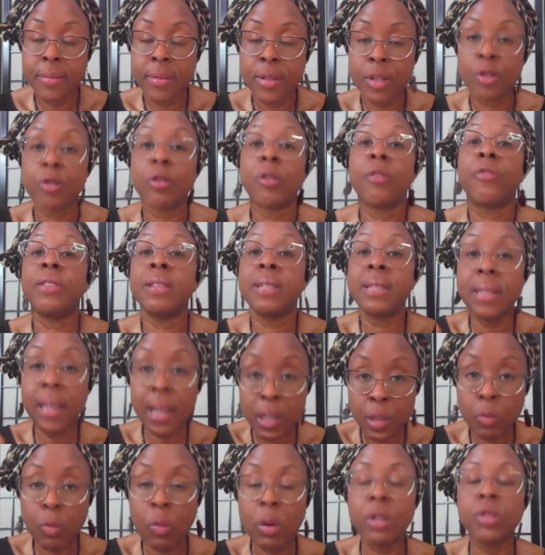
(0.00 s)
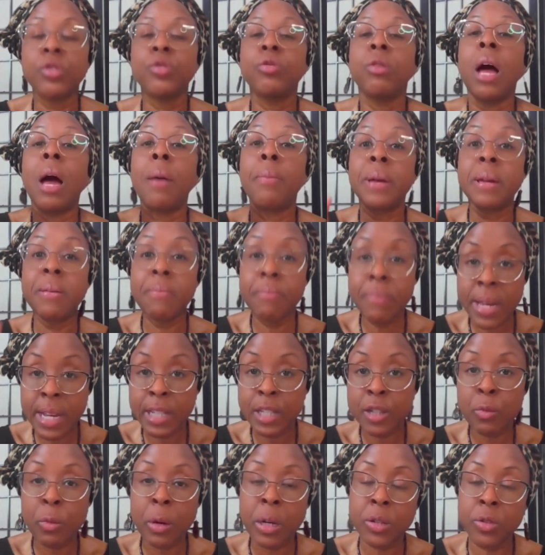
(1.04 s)
So if it says 1 drop, it
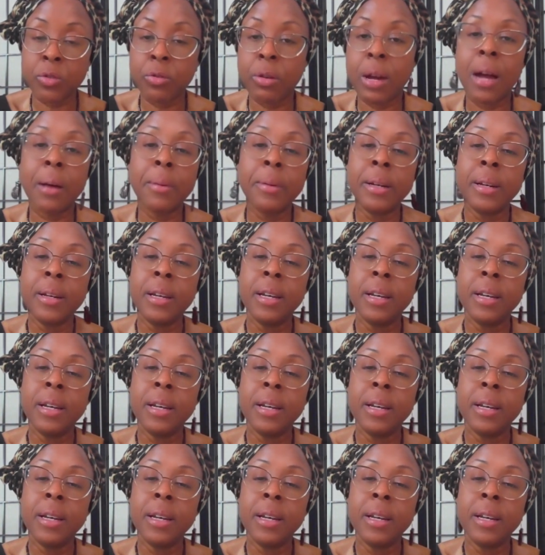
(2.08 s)
means 1 drop.